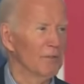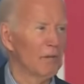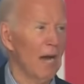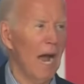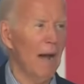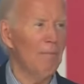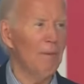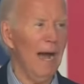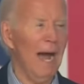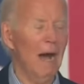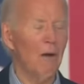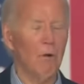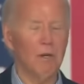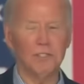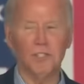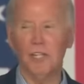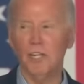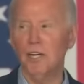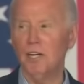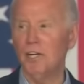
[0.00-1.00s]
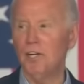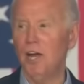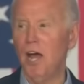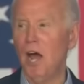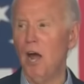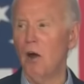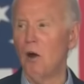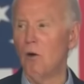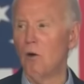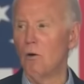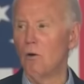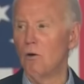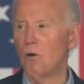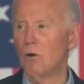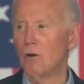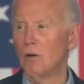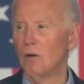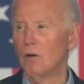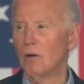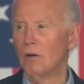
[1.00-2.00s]
to drop out, what you going to do?
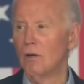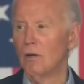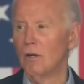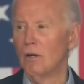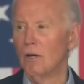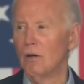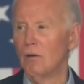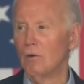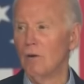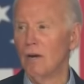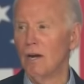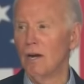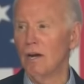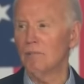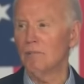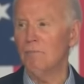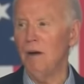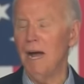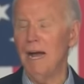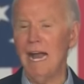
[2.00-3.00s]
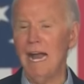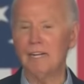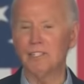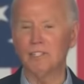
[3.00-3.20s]
Well, here's my